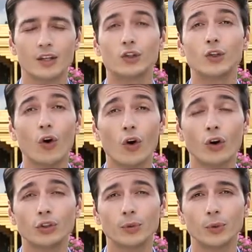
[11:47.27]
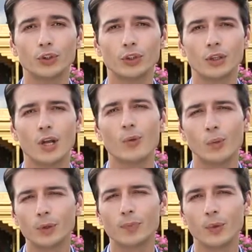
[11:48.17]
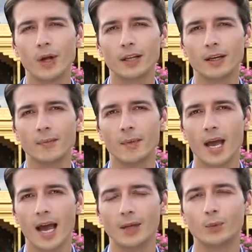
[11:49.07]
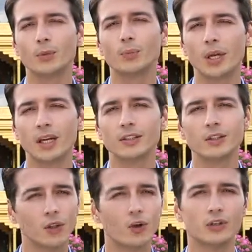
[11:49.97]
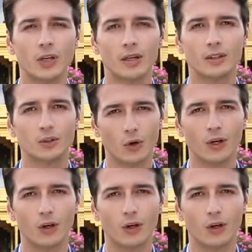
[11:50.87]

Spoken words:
So your contribution would be welcome and would bring us closer to our